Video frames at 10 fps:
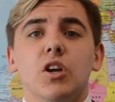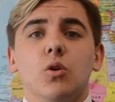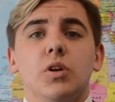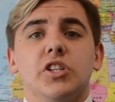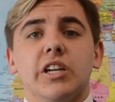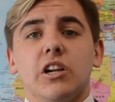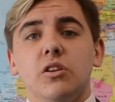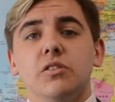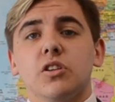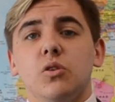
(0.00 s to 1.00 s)
which
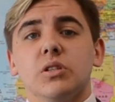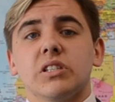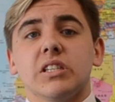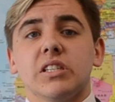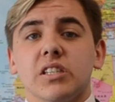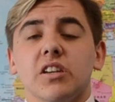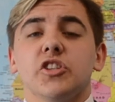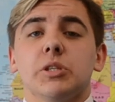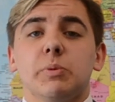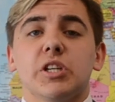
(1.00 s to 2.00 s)
includes courses
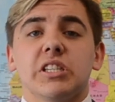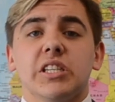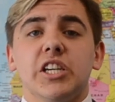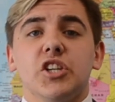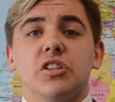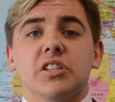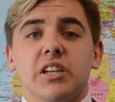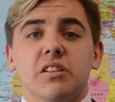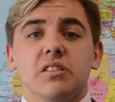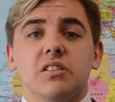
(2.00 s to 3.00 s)
such as presentation
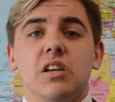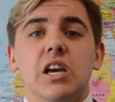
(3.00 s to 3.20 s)
skills,